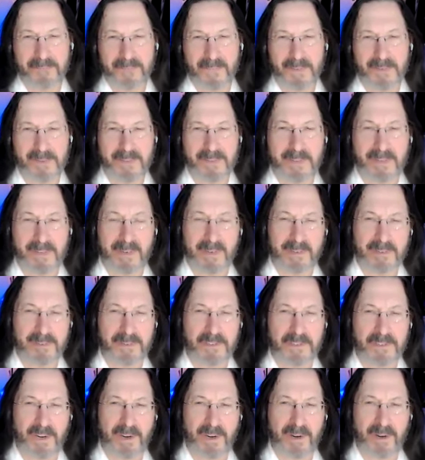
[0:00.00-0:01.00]
You can sit in a
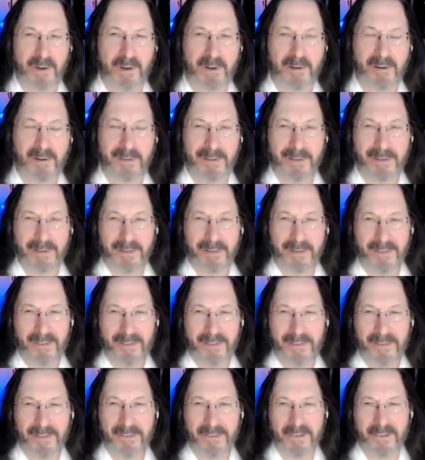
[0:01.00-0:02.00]
chair,
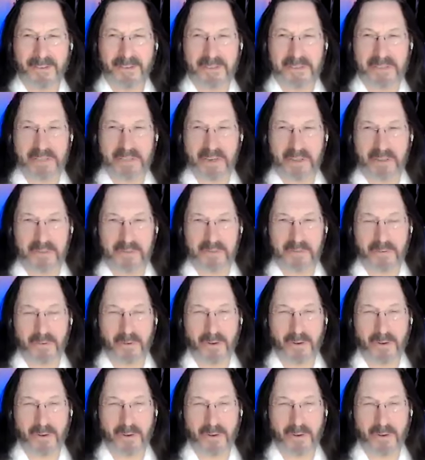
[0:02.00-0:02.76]
you can sit on the